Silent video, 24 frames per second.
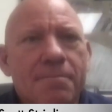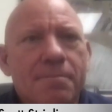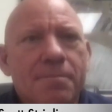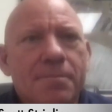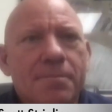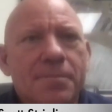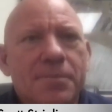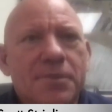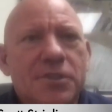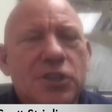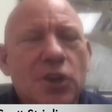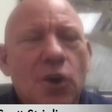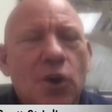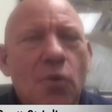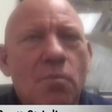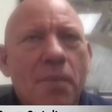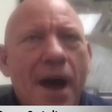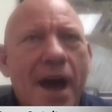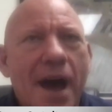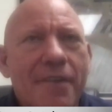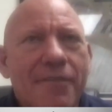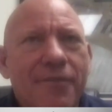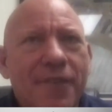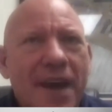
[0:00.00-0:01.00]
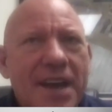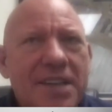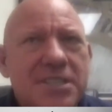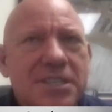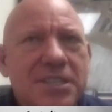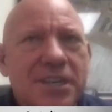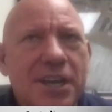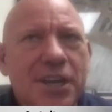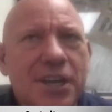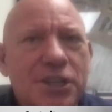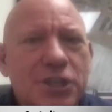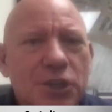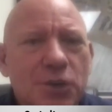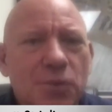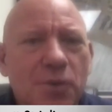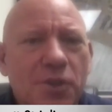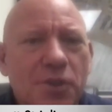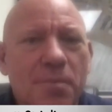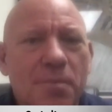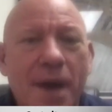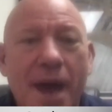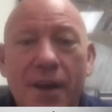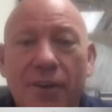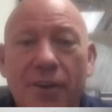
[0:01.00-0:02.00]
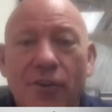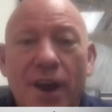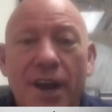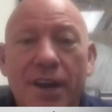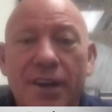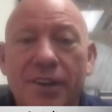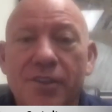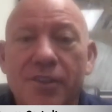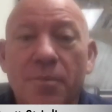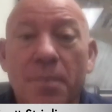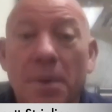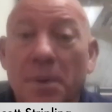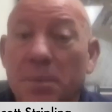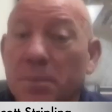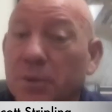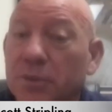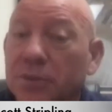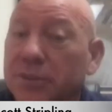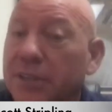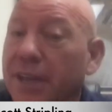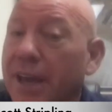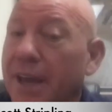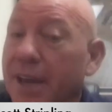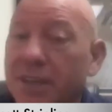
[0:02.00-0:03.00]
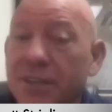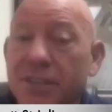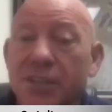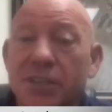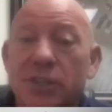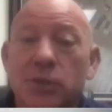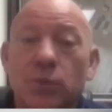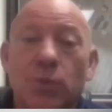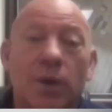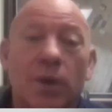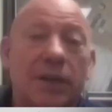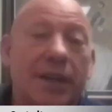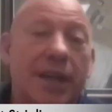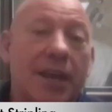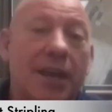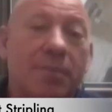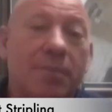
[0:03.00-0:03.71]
So my fascination with the background of the biblical text is what led